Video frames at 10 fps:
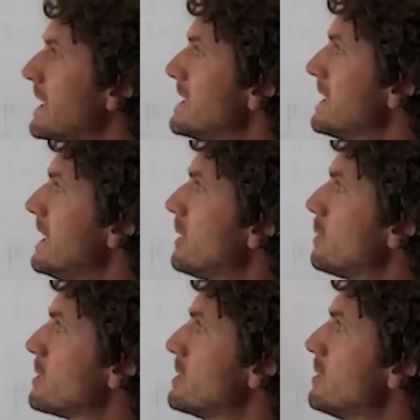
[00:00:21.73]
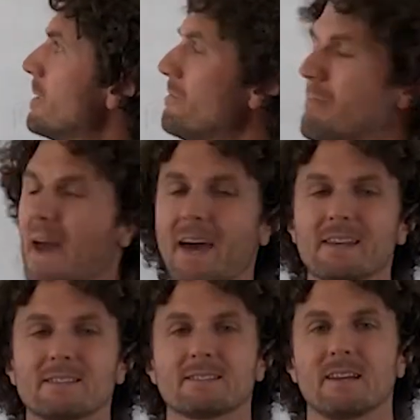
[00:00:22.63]
is equal to the
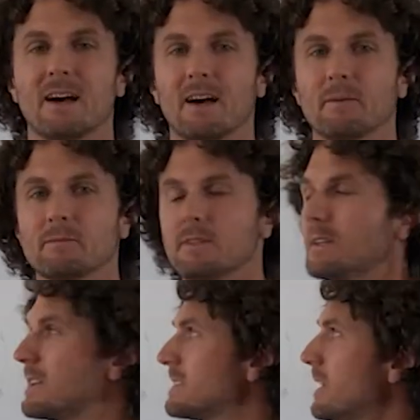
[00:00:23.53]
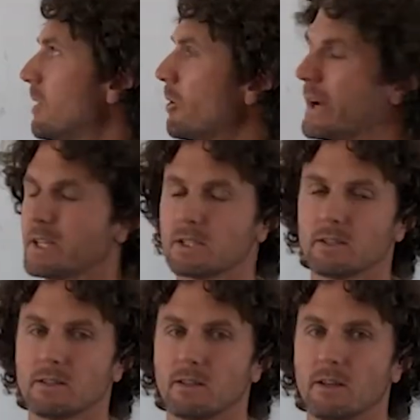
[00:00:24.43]
mass times the
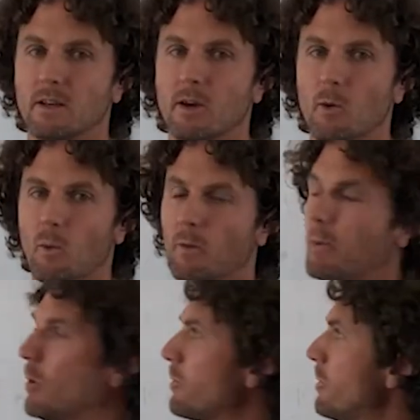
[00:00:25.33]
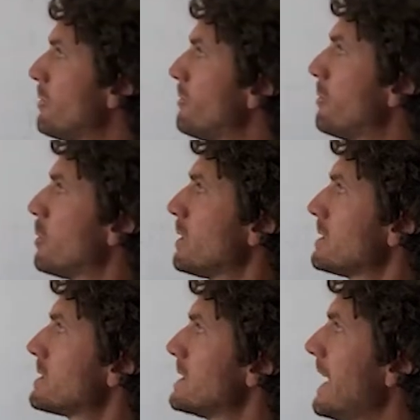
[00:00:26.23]
acceleration, where both the
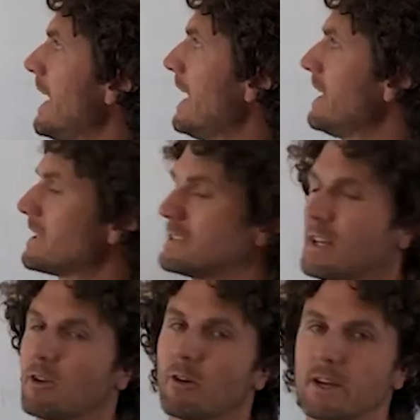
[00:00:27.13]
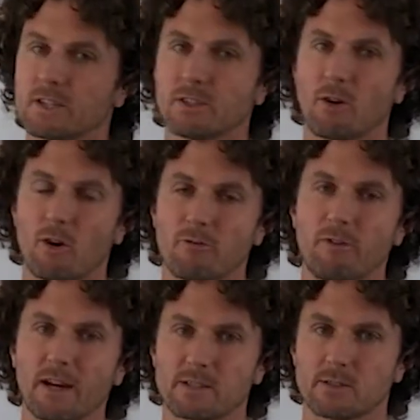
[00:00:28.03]
force and acceleration are
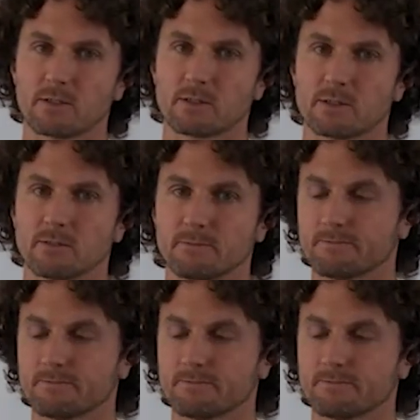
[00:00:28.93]
vectors.